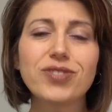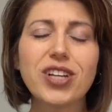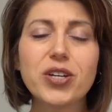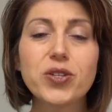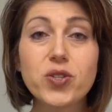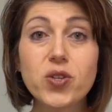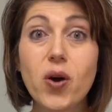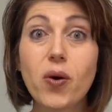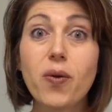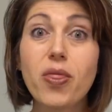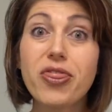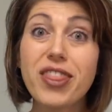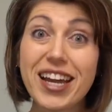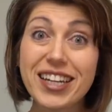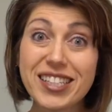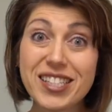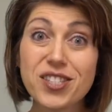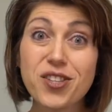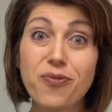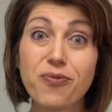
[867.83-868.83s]
So
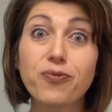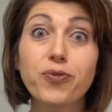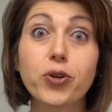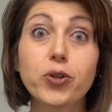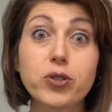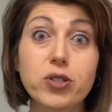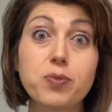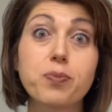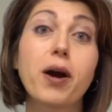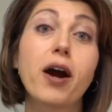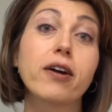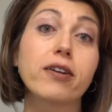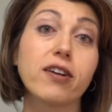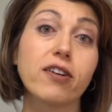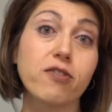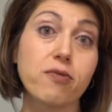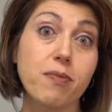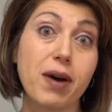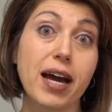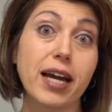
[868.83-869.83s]
that's the first part
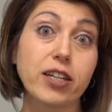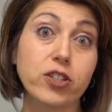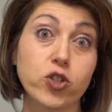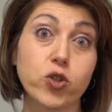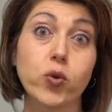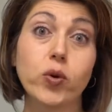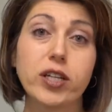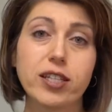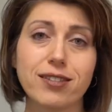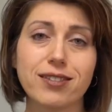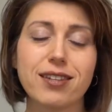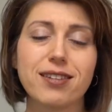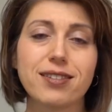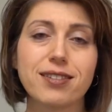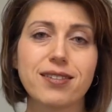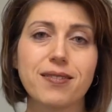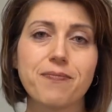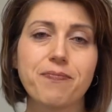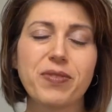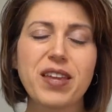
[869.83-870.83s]
of my
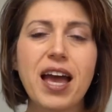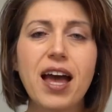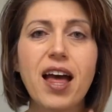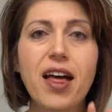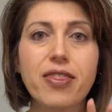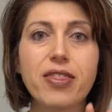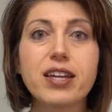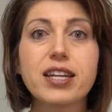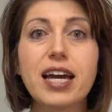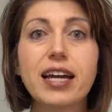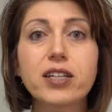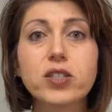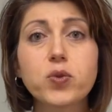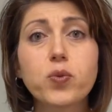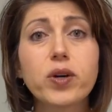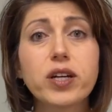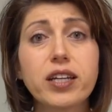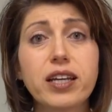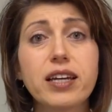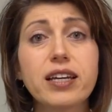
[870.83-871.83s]
choices. The next
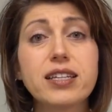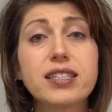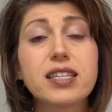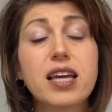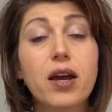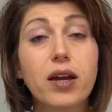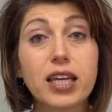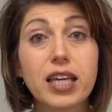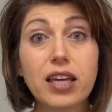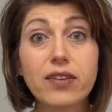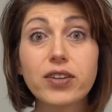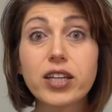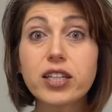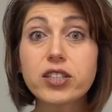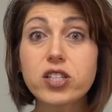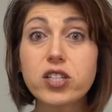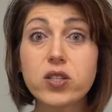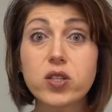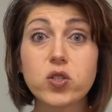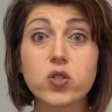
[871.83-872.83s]
one is giving
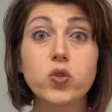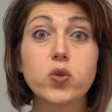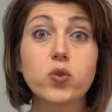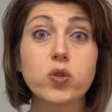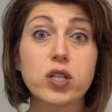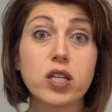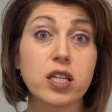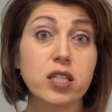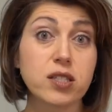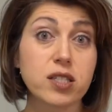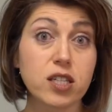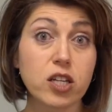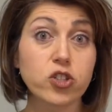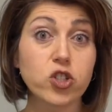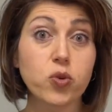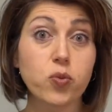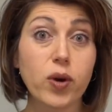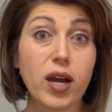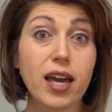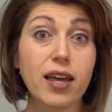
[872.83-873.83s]
it to the student in such
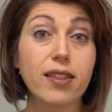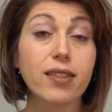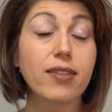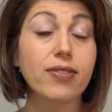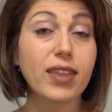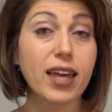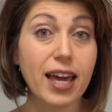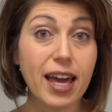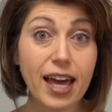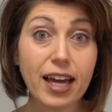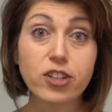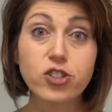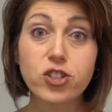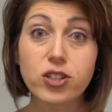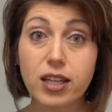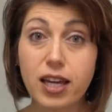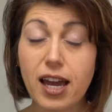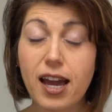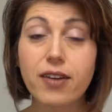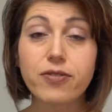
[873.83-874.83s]
a way that they
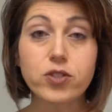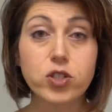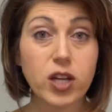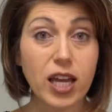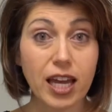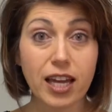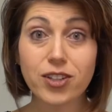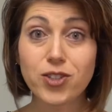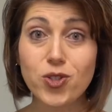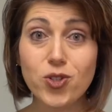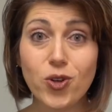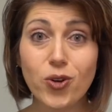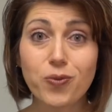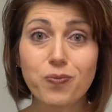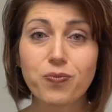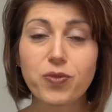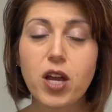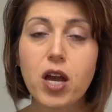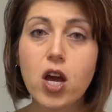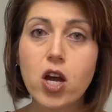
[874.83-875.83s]
actually have to answer.
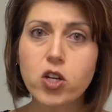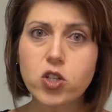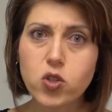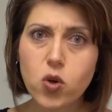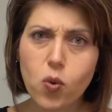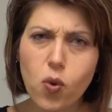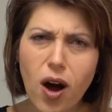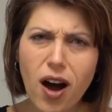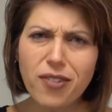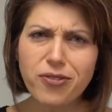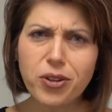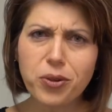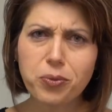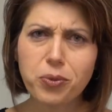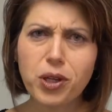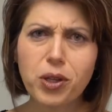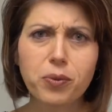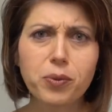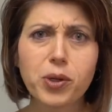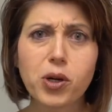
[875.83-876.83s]
So often
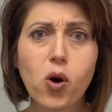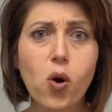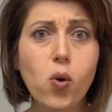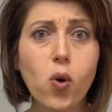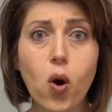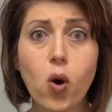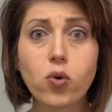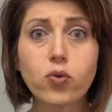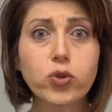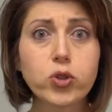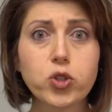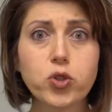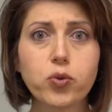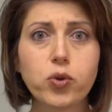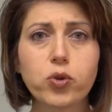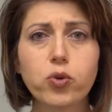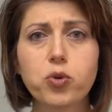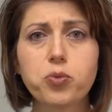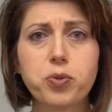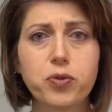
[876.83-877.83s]
we will go over to
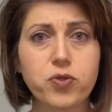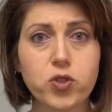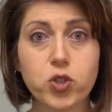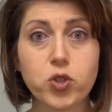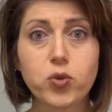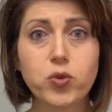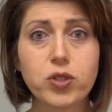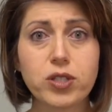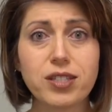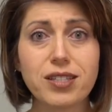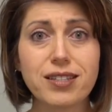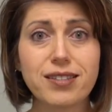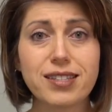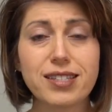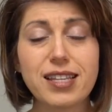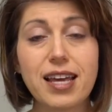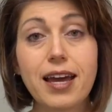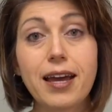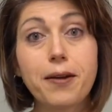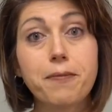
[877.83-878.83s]
a group of students and
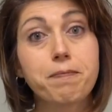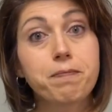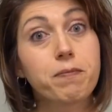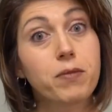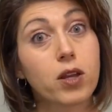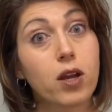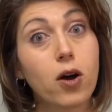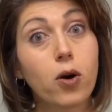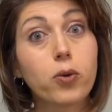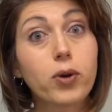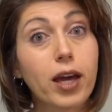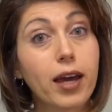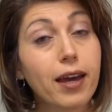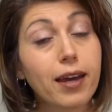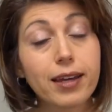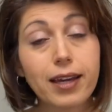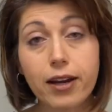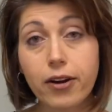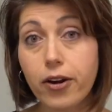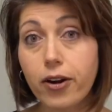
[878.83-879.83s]
say,
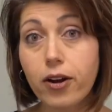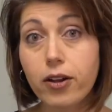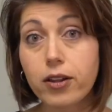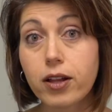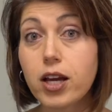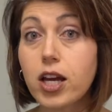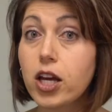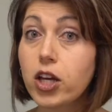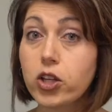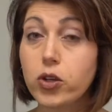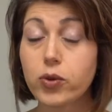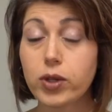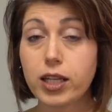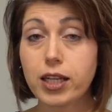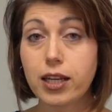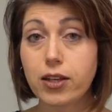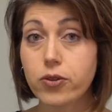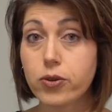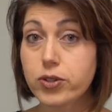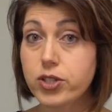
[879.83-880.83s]
okay, Carol, you can
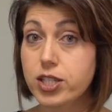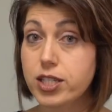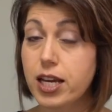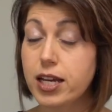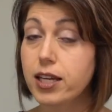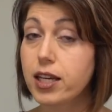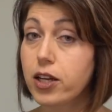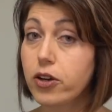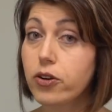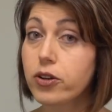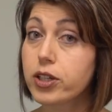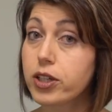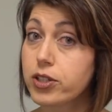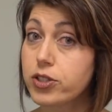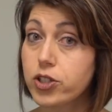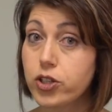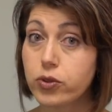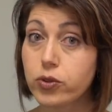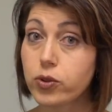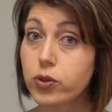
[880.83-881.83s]
either stay here and
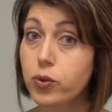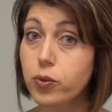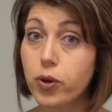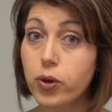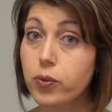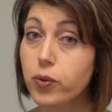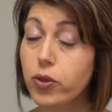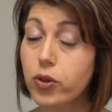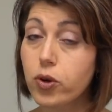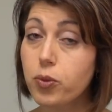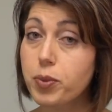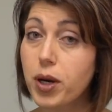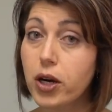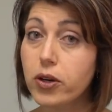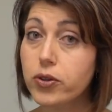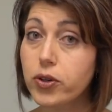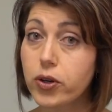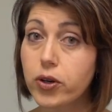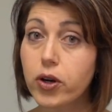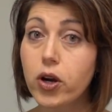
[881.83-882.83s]
continue to work with your
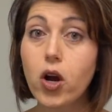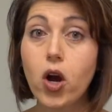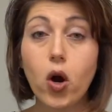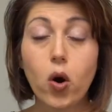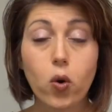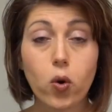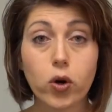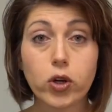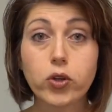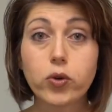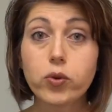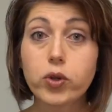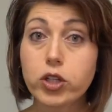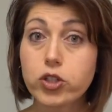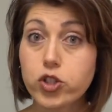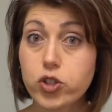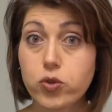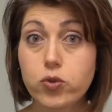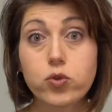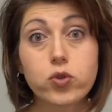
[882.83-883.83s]
partner, or you
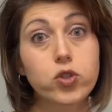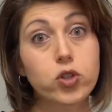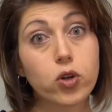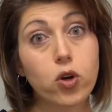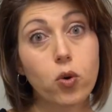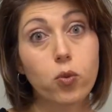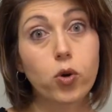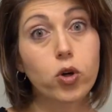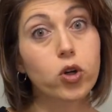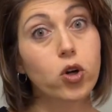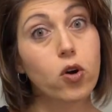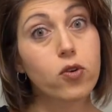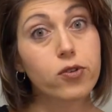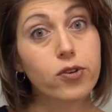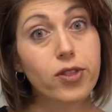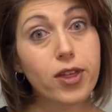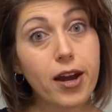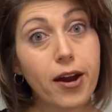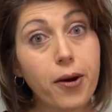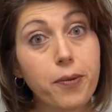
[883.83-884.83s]
can choose to go work over
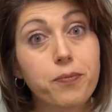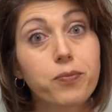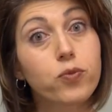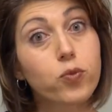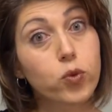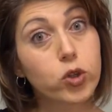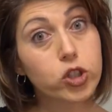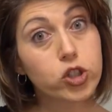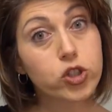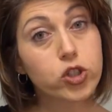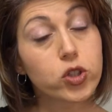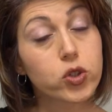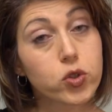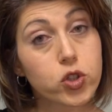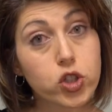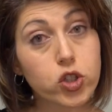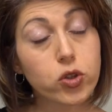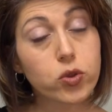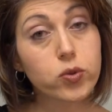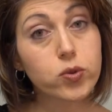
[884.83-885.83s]
there. Which do you
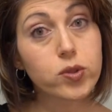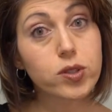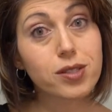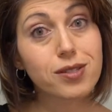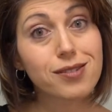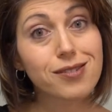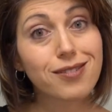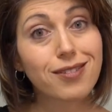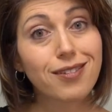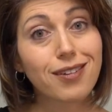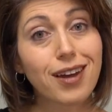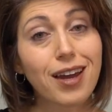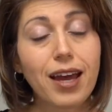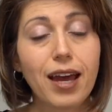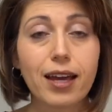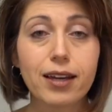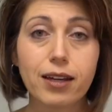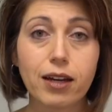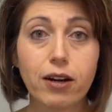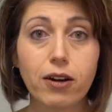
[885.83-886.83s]
choose?
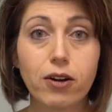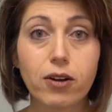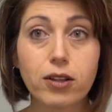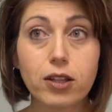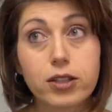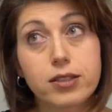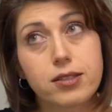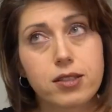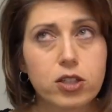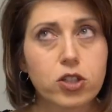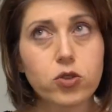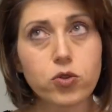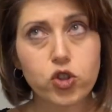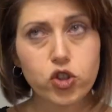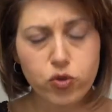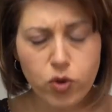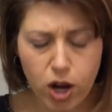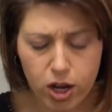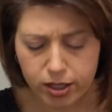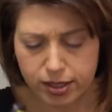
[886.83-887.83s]
And Carol looks at you,
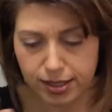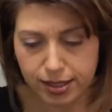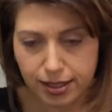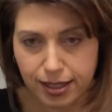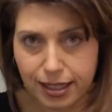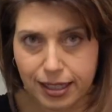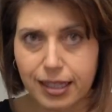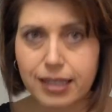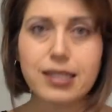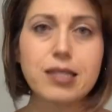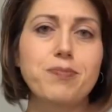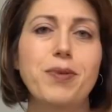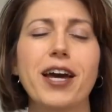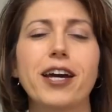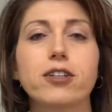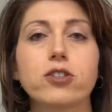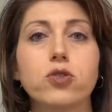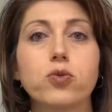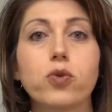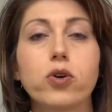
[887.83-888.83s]
shrugs, and gets
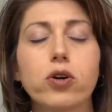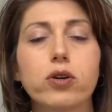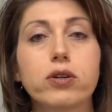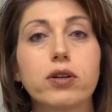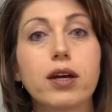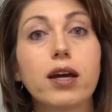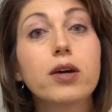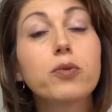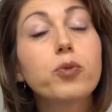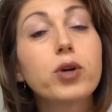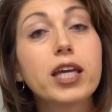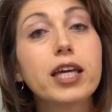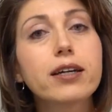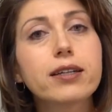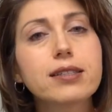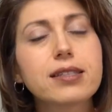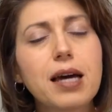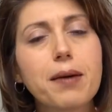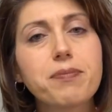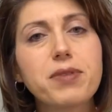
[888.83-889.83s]
back to work. And we
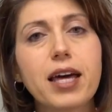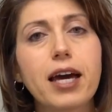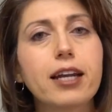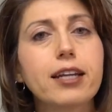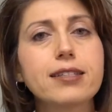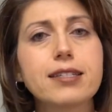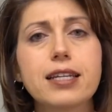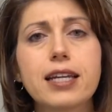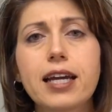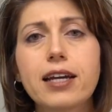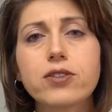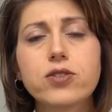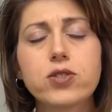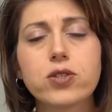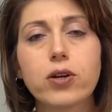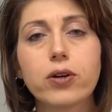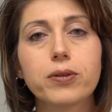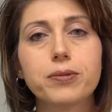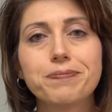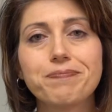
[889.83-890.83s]
accept that as an
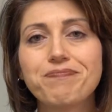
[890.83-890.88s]
answer.